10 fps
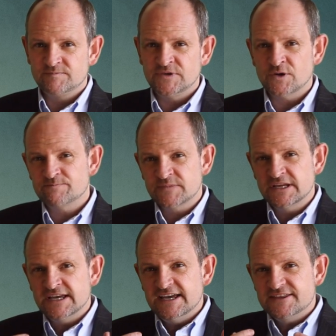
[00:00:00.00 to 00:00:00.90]
You know,
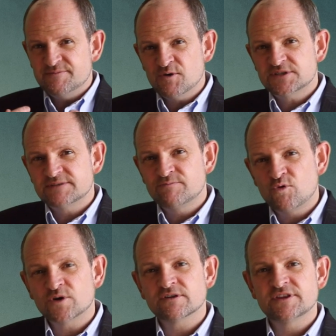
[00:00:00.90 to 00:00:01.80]
the most
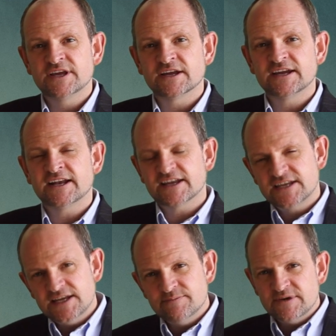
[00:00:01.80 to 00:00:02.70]
important thing, and I
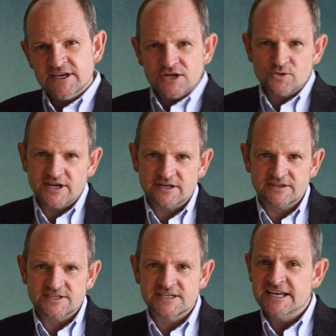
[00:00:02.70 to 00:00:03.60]
keep iterating
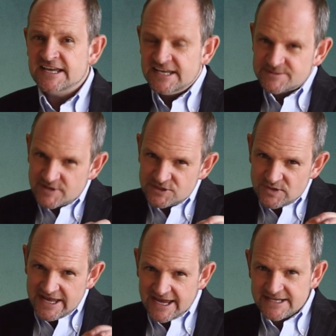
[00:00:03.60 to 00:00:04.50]
this, is because you
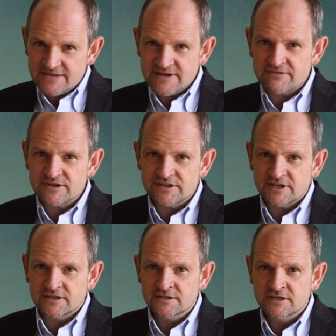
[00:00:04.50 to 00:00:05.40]
can't have everything,